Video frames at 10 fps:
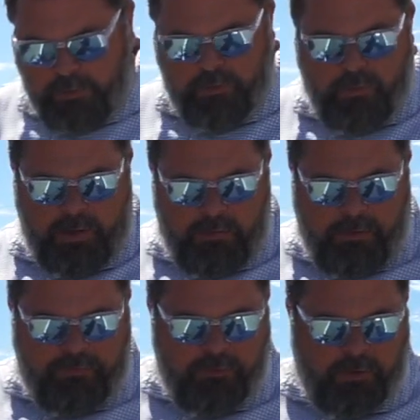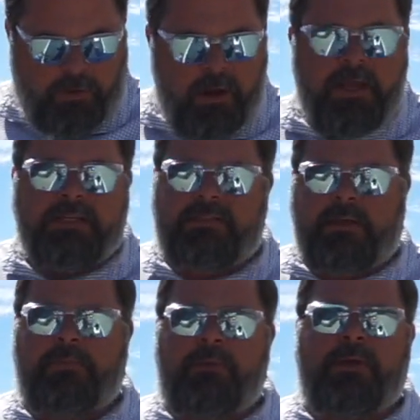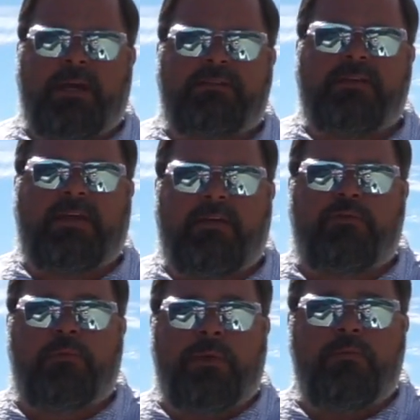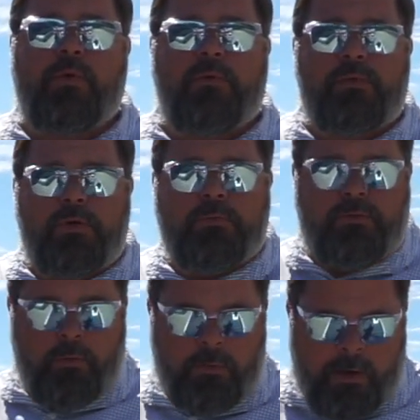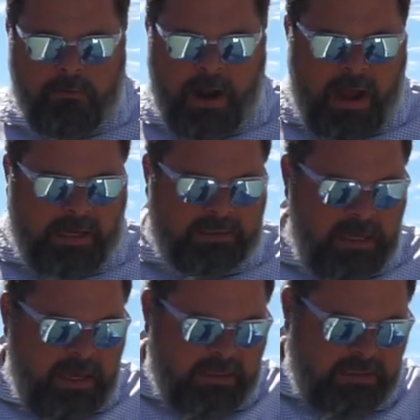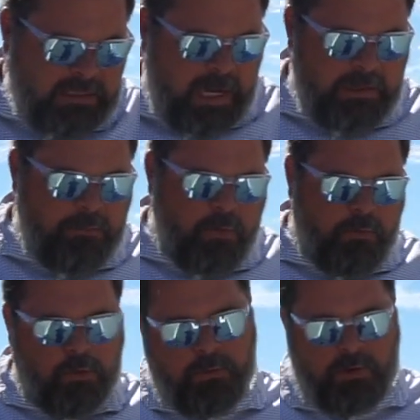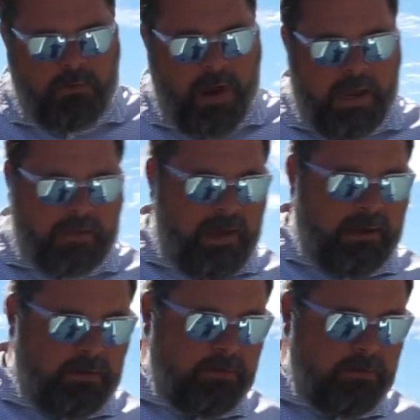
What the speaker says: 21-footer simply because it gives me more room for my rods, slightly more room in the rod locker,